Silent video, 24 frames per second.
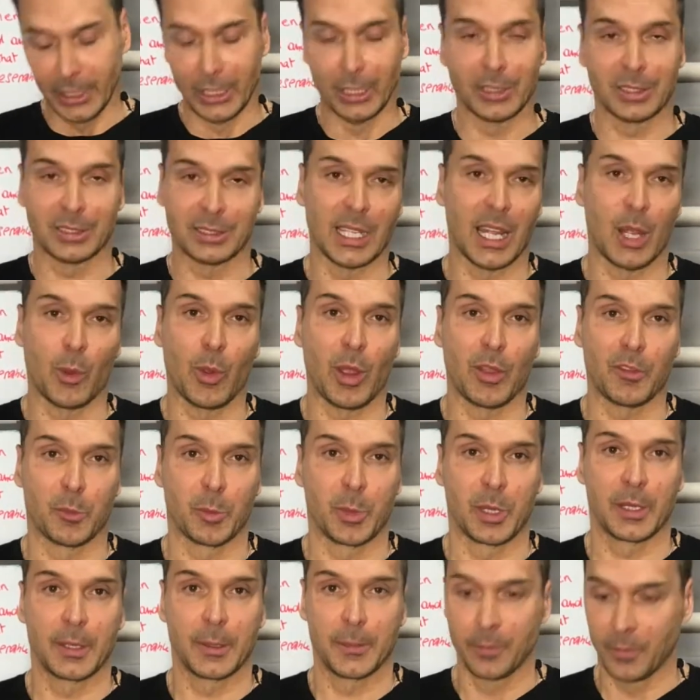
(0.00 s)
stay away from
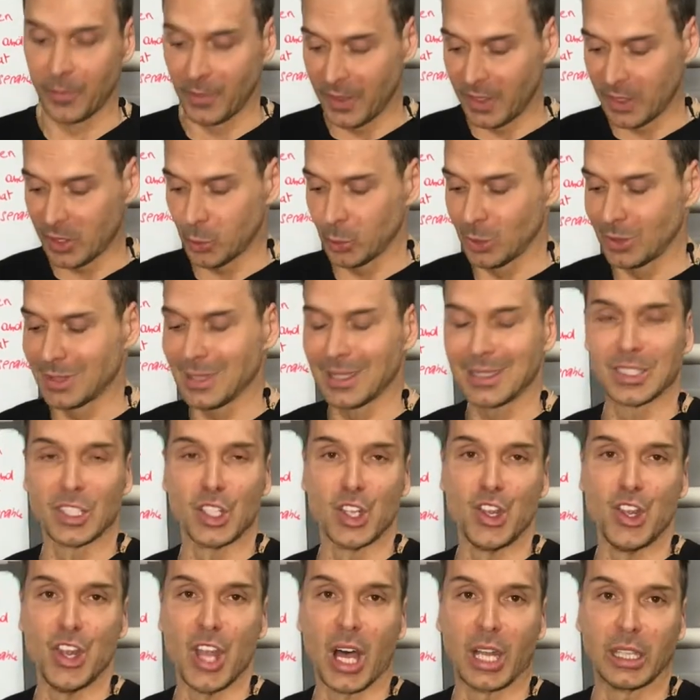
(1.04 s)
it. This one says
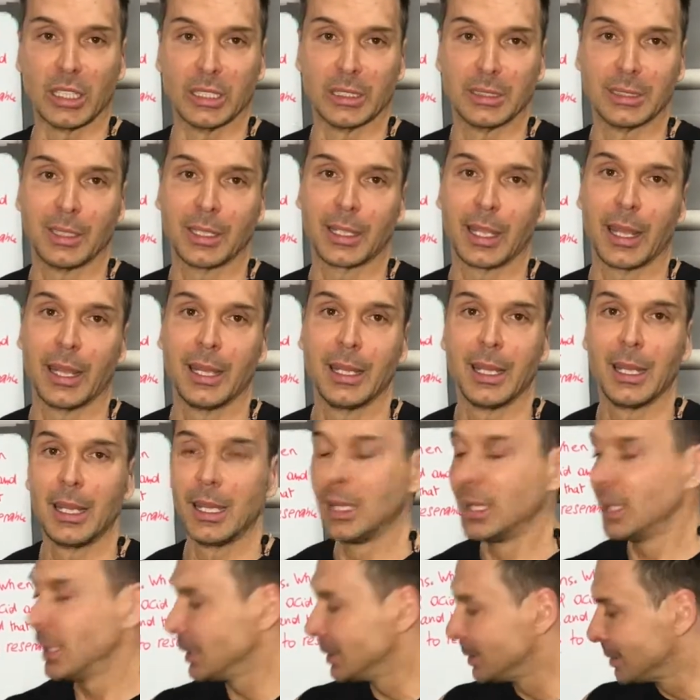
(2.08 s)
none, okay?
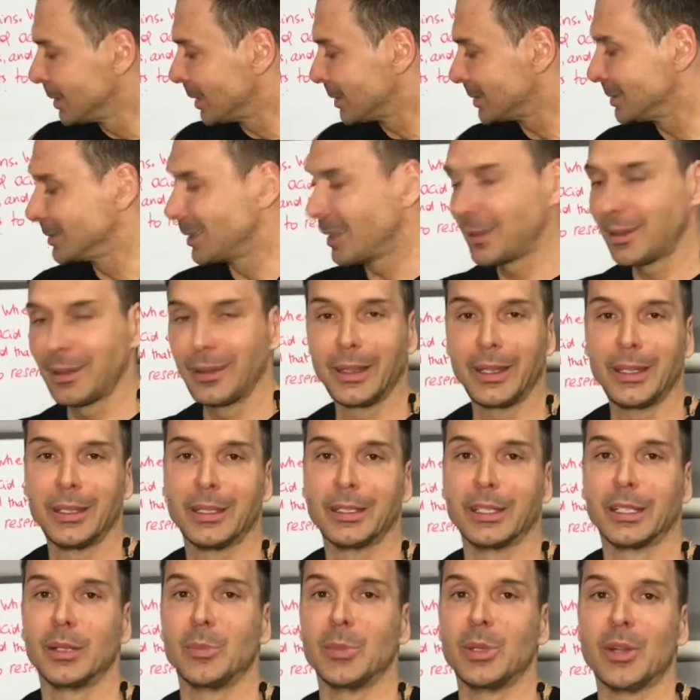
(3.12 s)
There's nothing in there
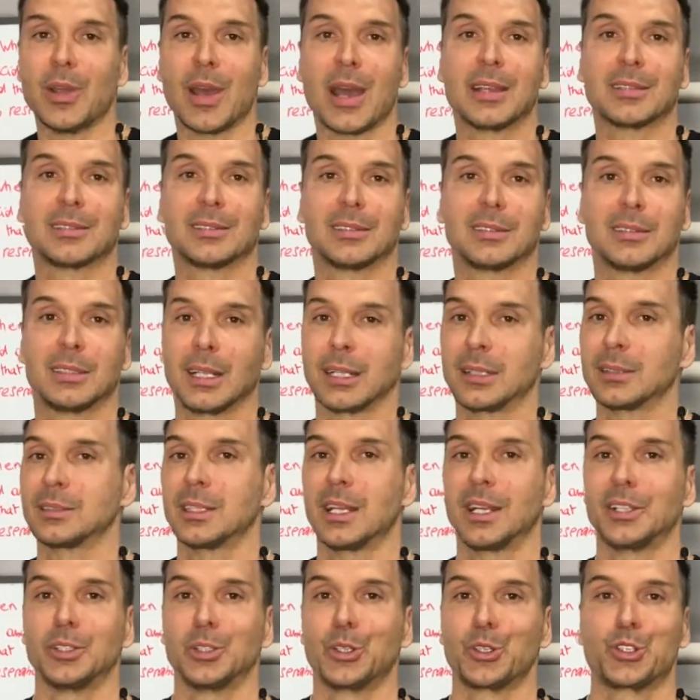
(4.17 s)
than amino acids. Like I
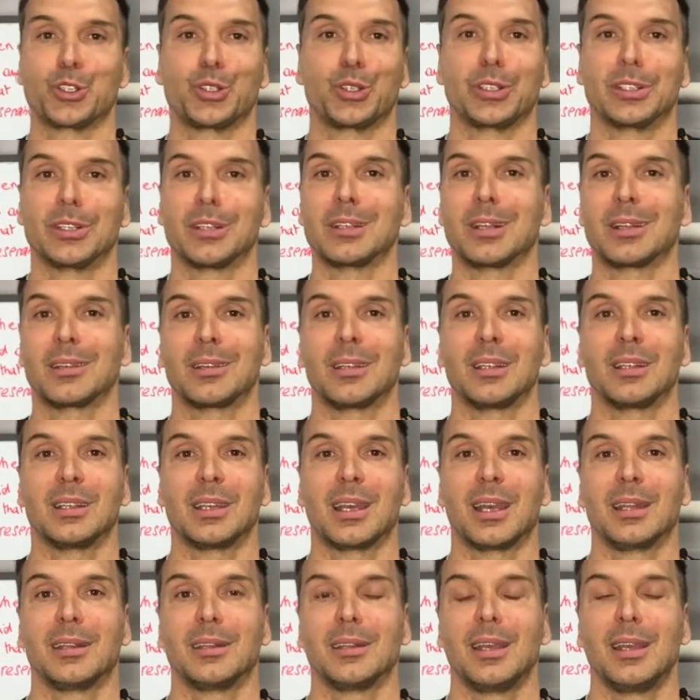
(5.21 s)
said, no sugar, no nothing,
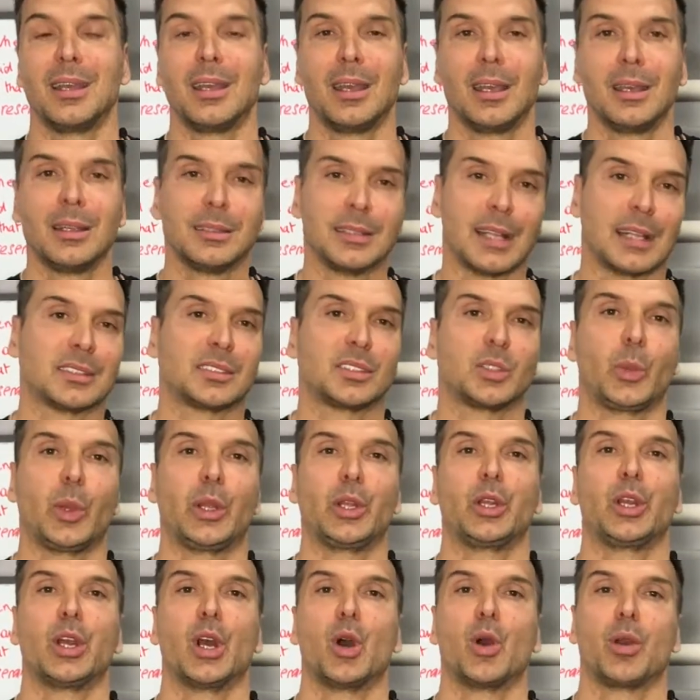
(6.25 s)
and that's the way to
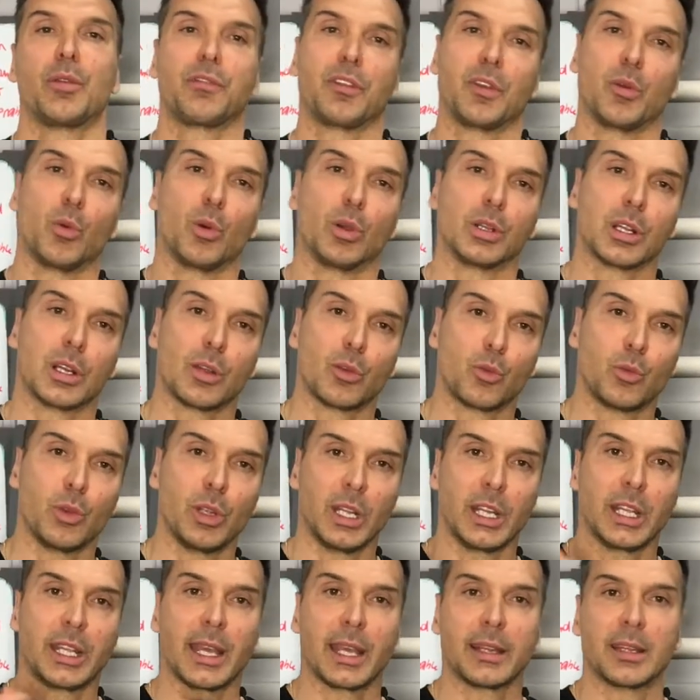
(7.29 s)
go if you want to
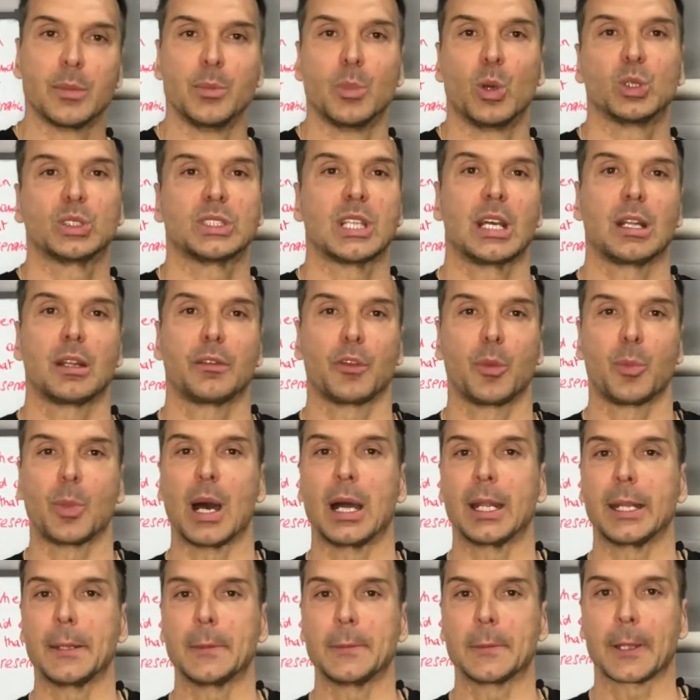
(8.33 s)
really get the most out of your
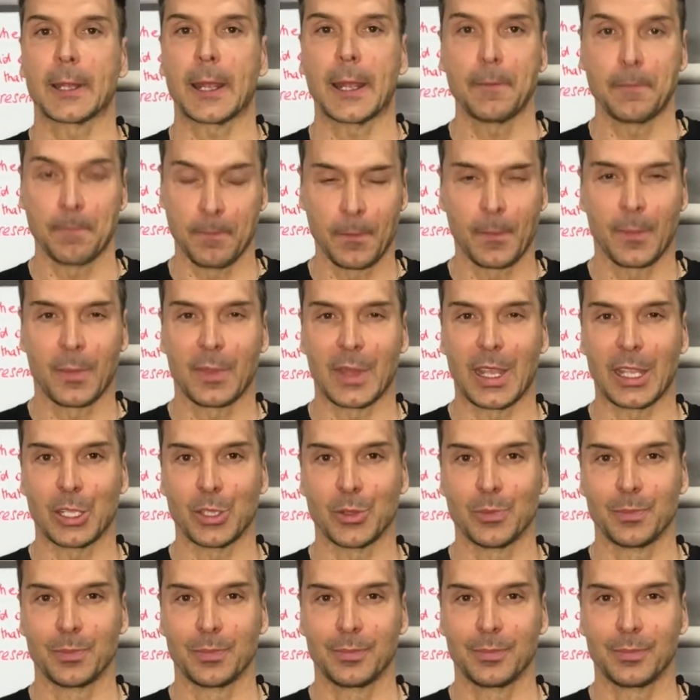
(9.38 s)
body, okay? Thank you.